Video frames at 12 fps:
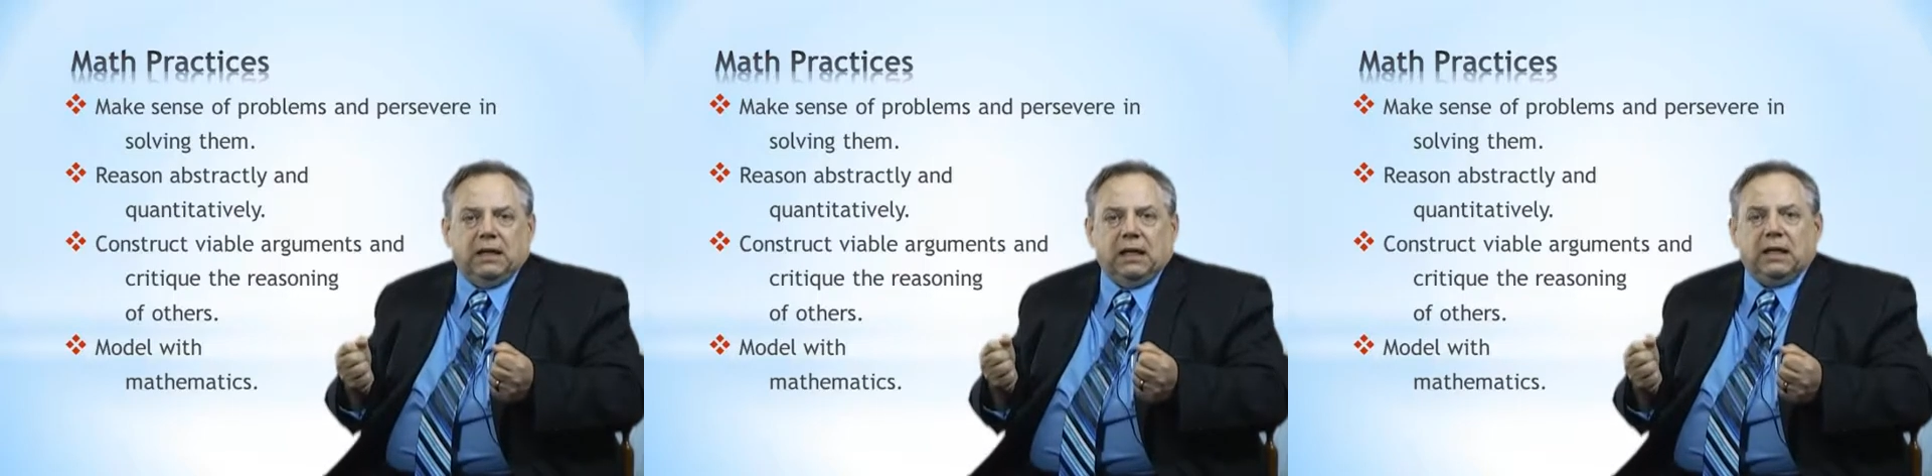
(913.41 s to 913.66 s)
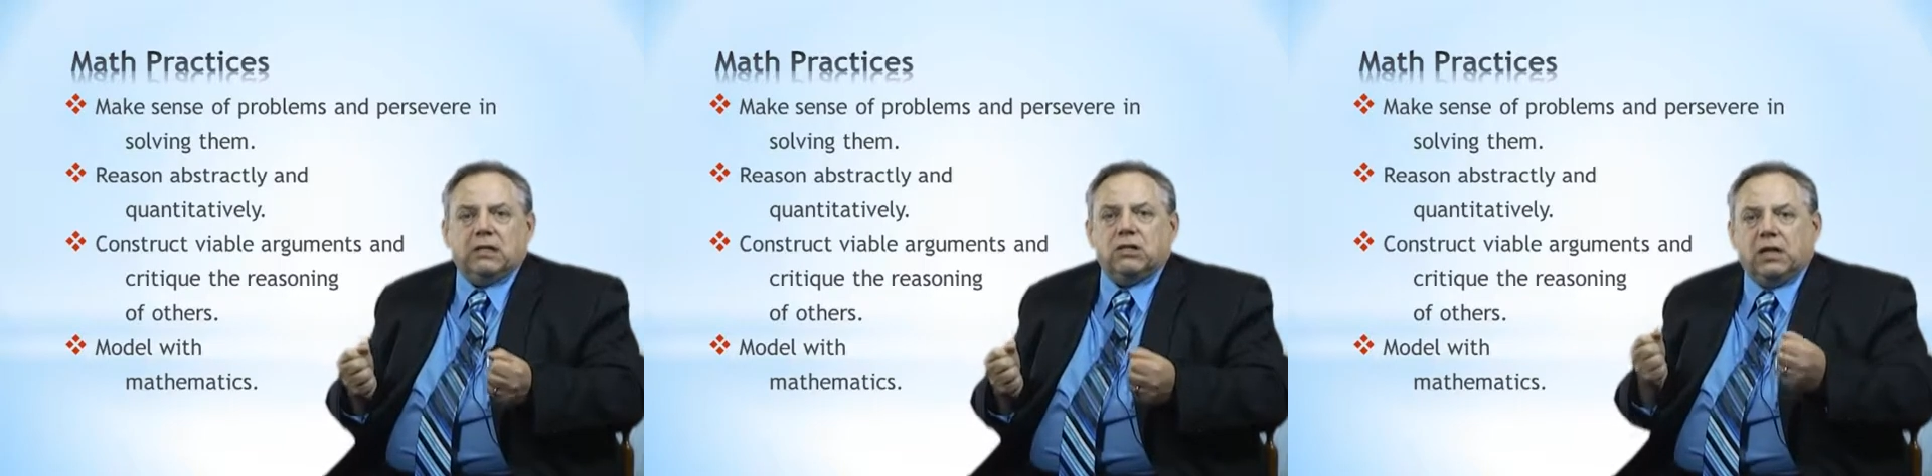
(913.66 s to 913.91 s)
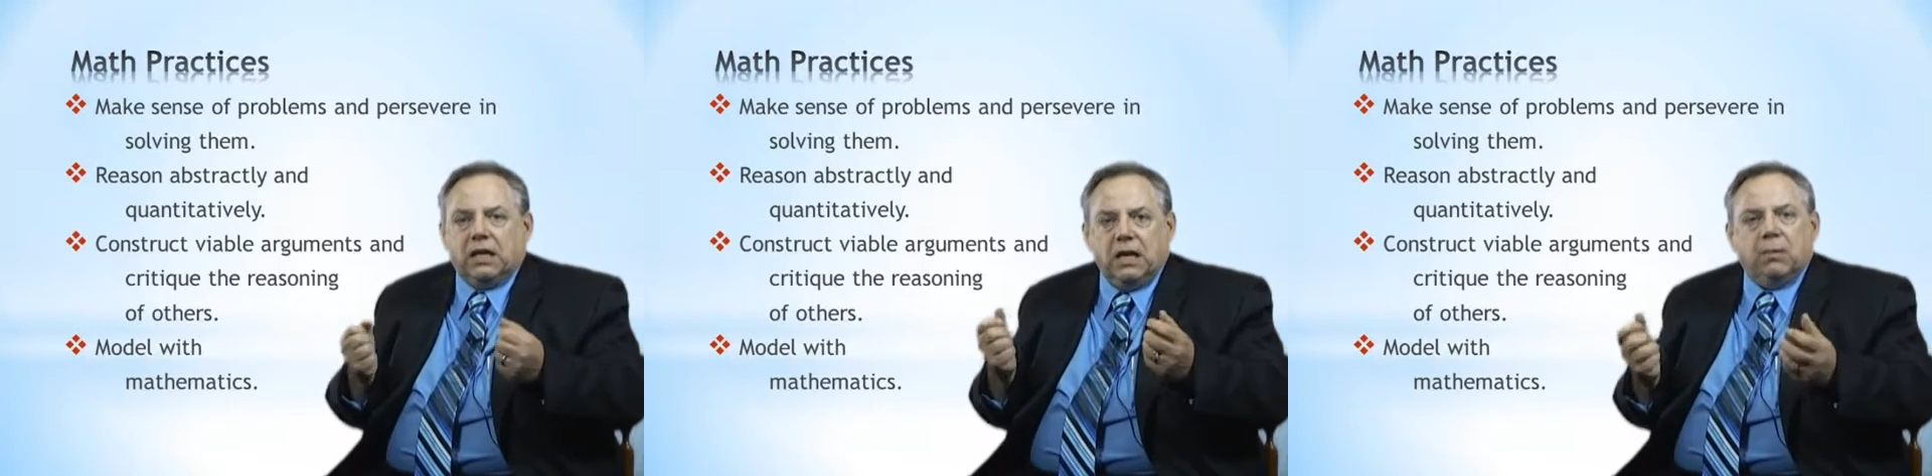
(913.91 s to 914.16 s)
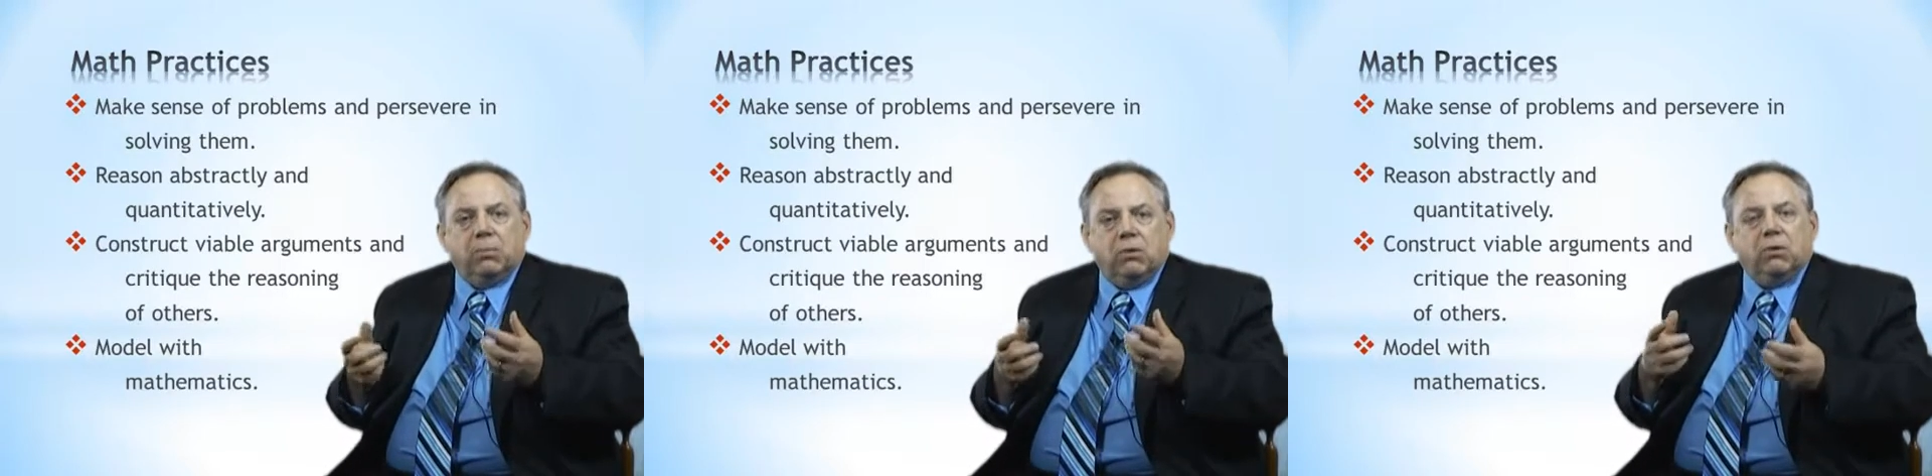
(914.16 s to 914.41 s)
and to
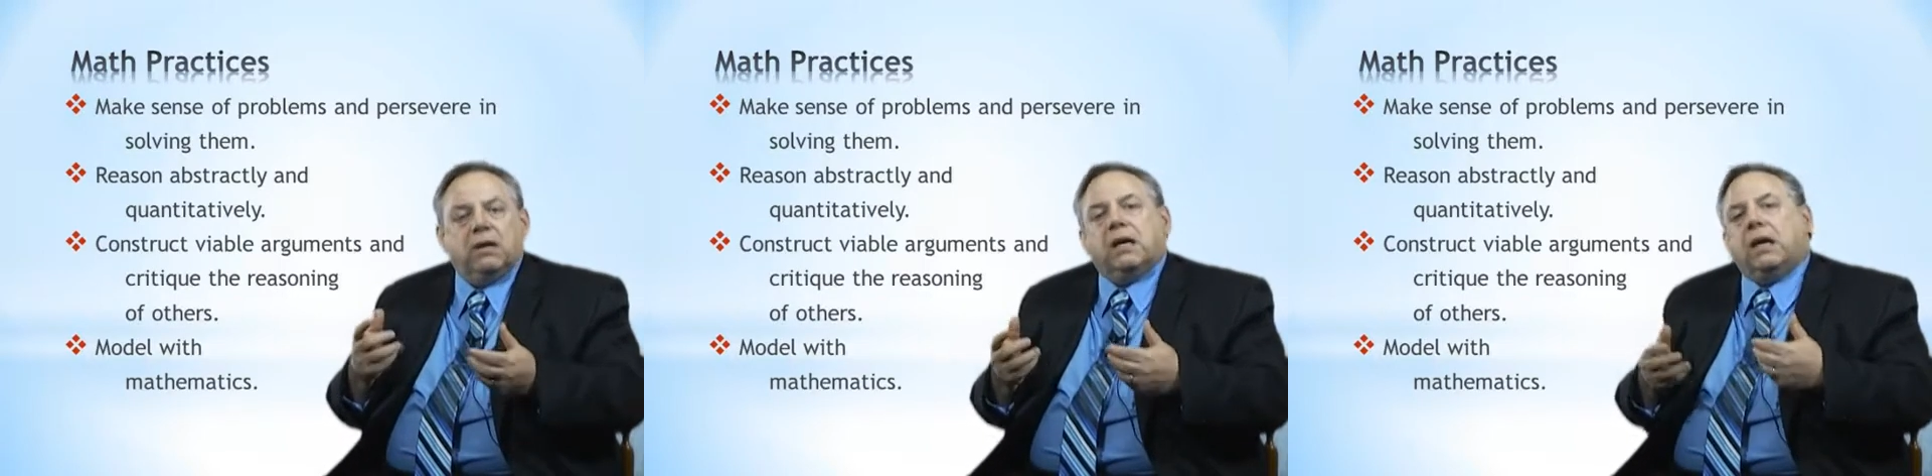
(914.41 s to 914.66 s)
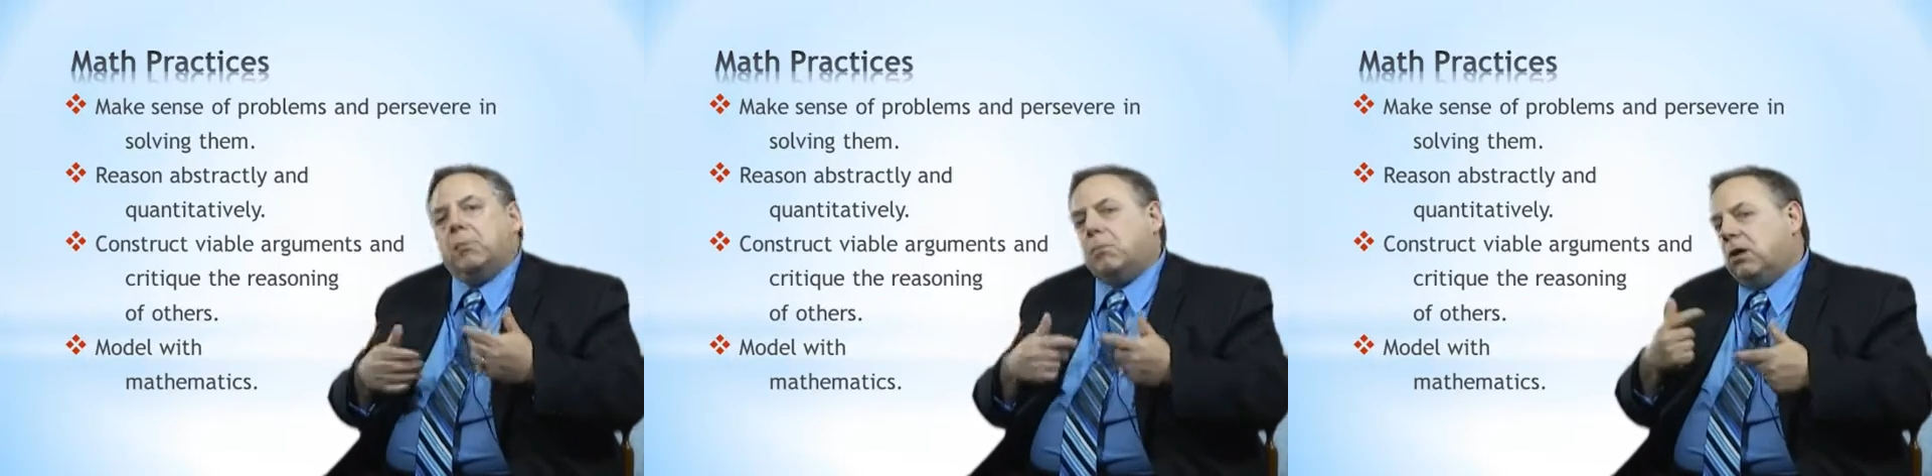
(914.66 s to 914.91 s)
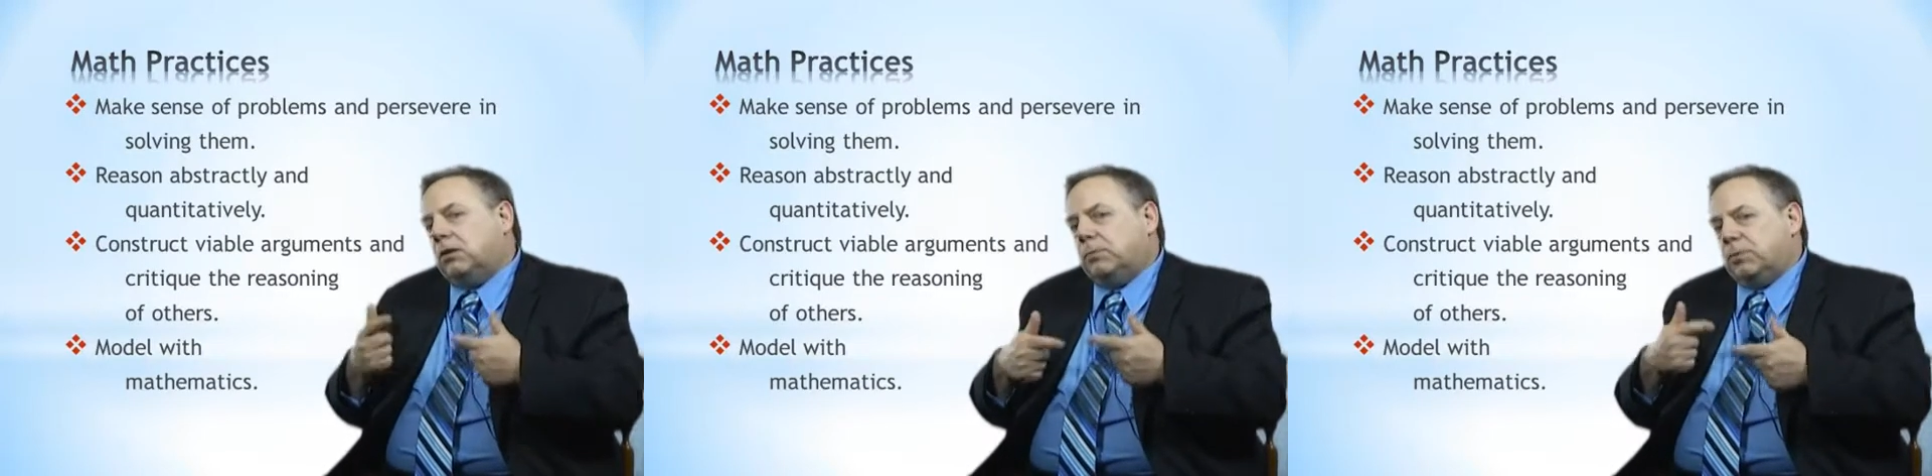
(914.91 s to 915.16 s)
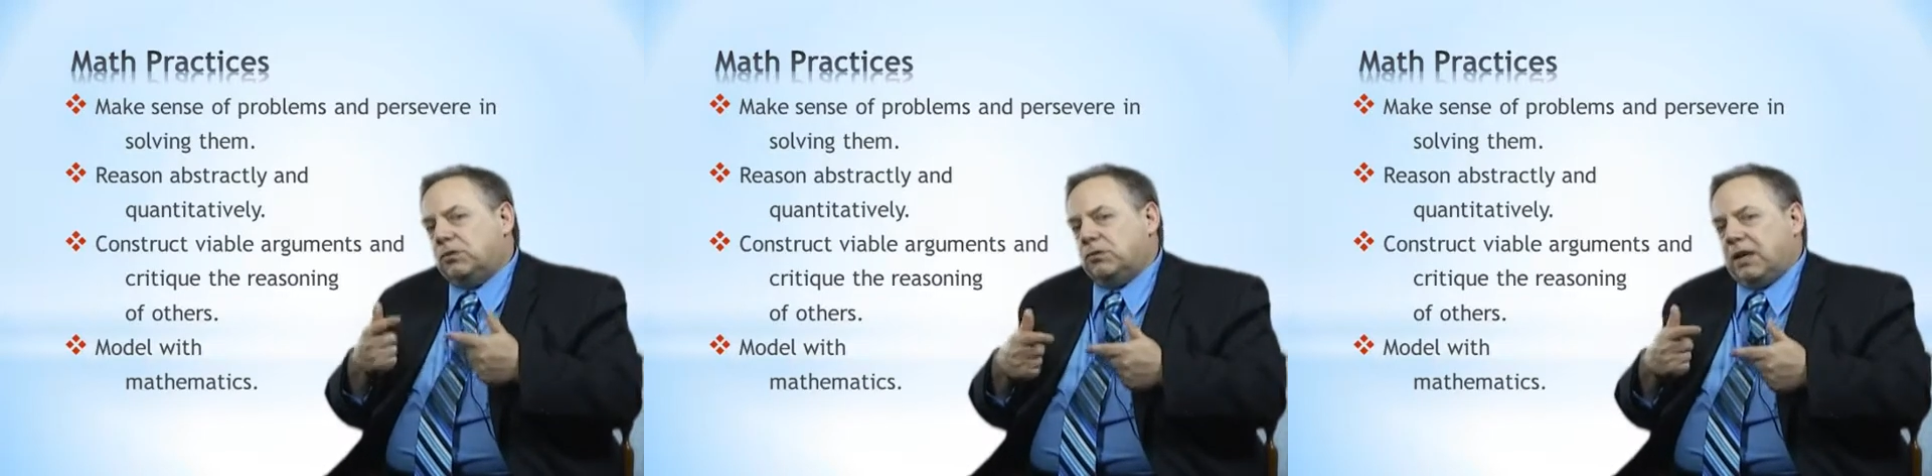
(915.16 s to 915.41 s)
keep looking at
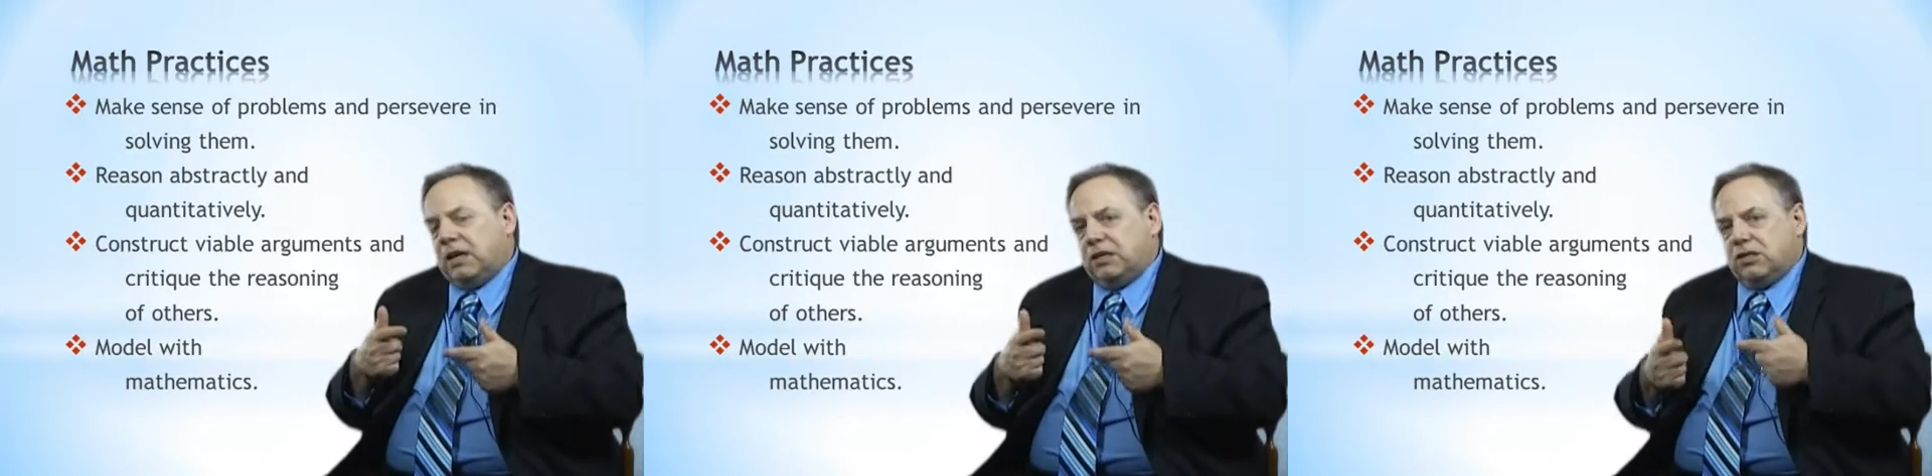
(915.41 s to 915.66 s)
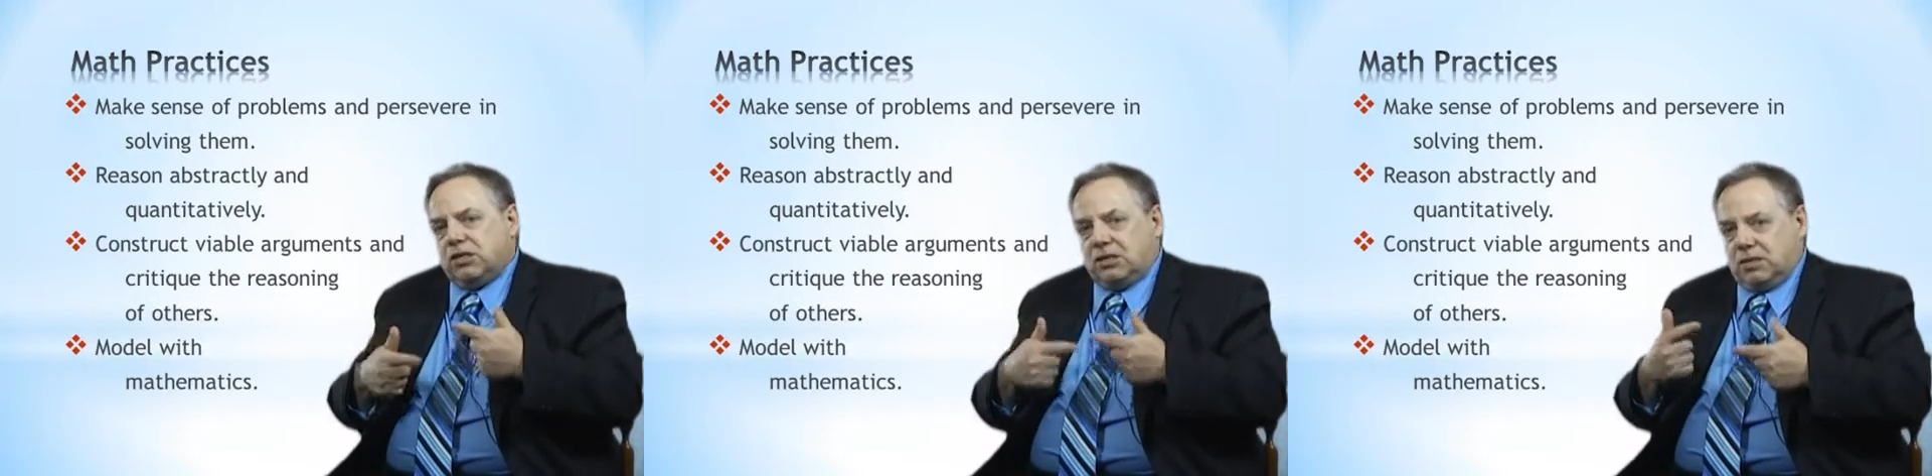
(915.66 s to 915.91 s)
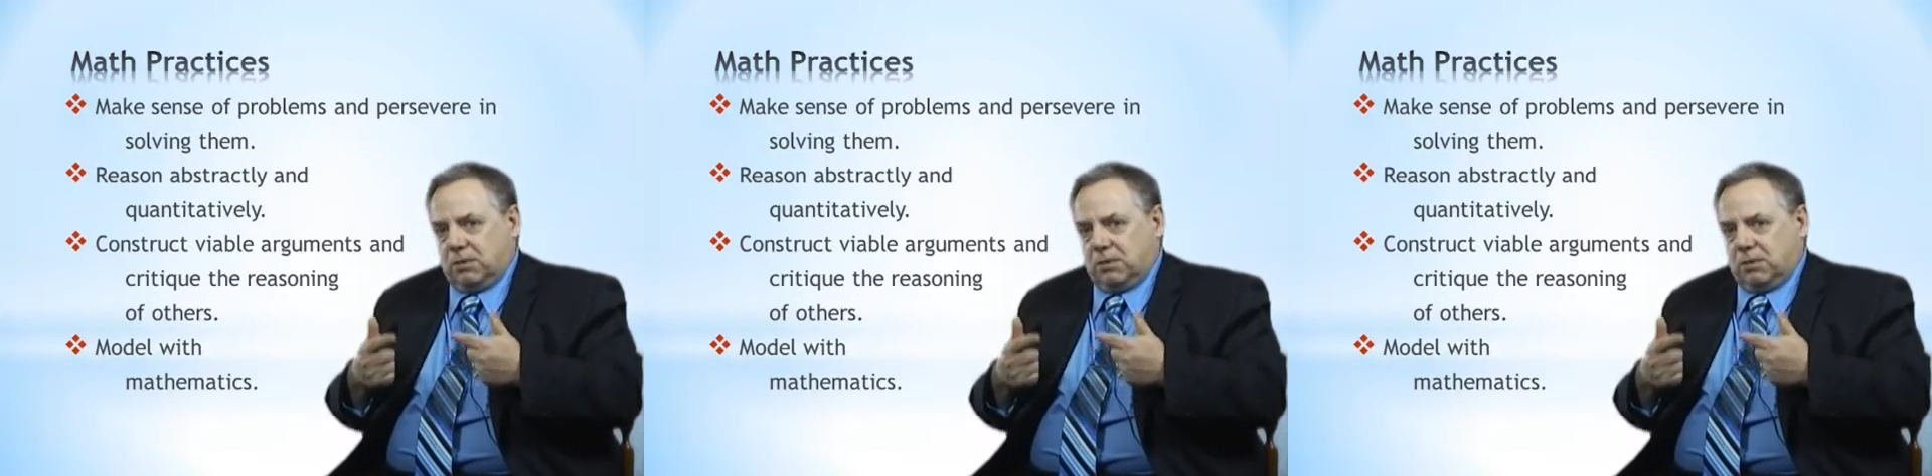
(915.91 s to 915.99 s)
multiple strategies